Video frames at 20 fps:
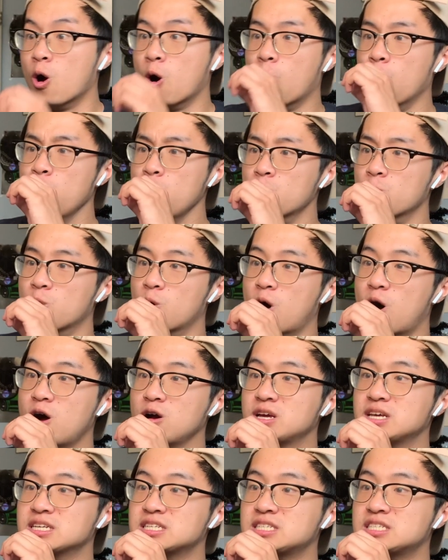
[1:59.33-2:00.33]
Oh,
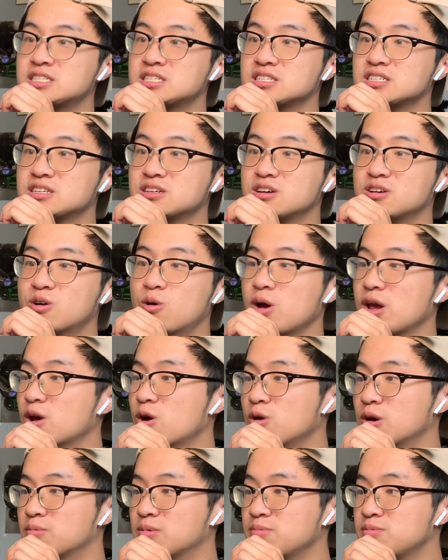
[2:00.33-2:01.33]
August, wait,
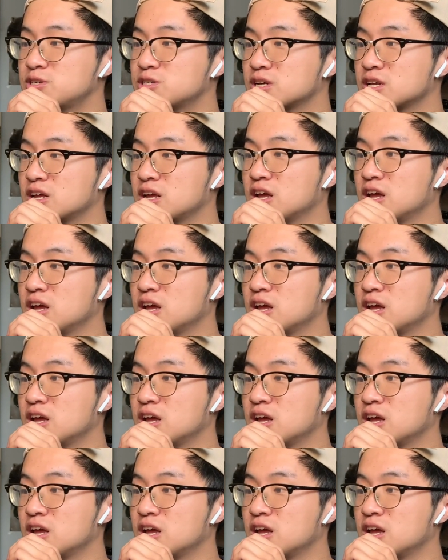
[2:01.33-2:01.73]
hold up, let me check.